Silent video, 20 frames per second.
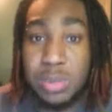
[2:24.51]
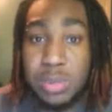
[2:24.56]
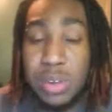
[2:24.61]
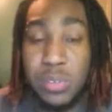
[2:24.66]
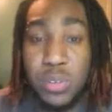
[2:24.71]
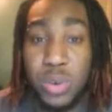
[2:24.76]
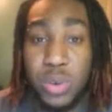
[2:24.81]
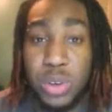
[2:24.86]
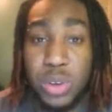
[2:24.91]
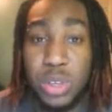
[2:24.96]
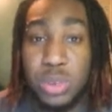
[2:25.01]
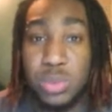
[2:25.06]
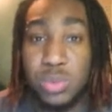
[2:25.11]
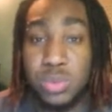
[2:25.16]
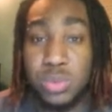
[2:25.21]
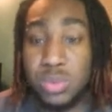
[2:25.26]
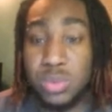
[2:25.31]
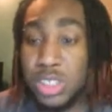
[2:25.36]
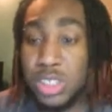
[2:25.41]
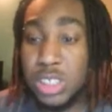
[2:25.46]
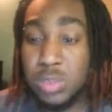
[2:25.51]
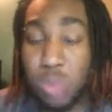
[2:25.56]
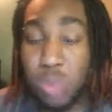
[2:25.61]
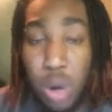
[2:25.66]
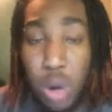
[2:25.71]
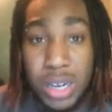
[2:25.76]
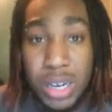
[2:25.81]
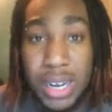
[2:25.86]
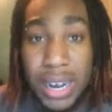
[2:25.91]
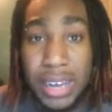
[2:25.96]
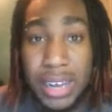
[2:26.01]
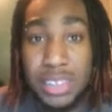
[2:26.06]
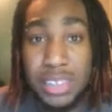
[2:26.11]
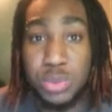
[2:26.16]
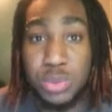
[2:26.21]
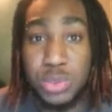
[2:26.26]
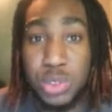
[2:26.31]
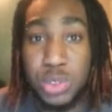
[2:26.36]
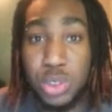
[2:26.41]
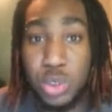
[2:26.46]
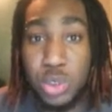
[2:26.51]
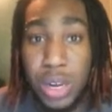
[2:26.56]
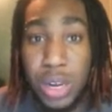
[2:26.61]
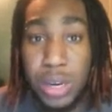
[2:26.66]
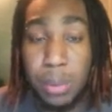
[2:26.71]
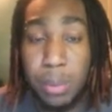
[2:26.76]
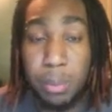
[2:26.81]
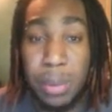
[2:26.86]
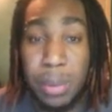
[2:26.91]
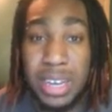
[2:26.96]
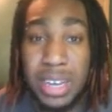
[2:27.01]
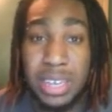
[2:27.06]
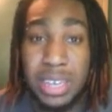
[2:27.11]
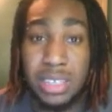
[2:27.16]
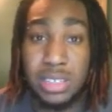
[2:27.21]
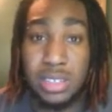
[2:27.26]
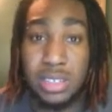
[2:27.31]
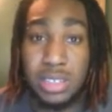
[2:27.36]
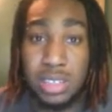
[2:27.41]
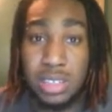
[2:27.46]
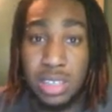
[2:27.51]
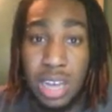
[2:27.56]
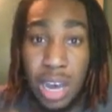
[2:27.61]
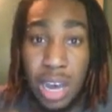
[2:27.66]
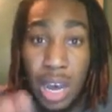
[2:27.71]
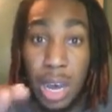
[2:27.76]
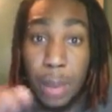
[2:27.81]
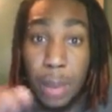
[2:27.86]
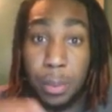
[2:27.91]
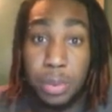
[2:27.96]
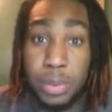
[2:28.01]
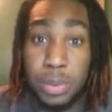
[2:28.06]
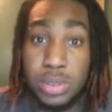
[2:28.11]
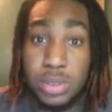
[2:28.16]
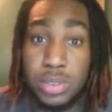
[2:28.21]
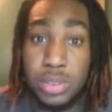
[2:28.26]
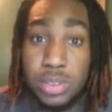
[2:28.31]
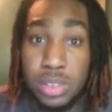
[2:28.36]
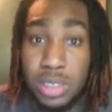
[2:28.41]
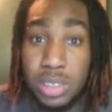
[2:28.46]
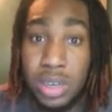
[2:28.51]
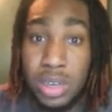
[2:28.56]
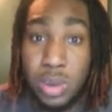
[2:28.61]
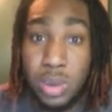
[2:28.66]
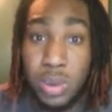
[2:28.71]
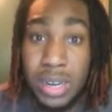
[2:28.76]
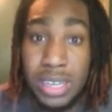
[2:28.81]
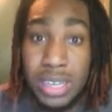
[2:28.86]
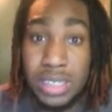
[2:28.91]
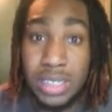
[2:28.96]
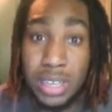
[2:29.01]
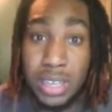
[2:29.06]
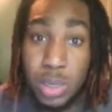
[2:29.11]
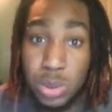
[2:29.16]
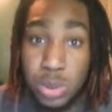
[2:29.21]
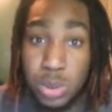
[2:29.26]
But for you smaller guys who's trying to make it up, you know, in the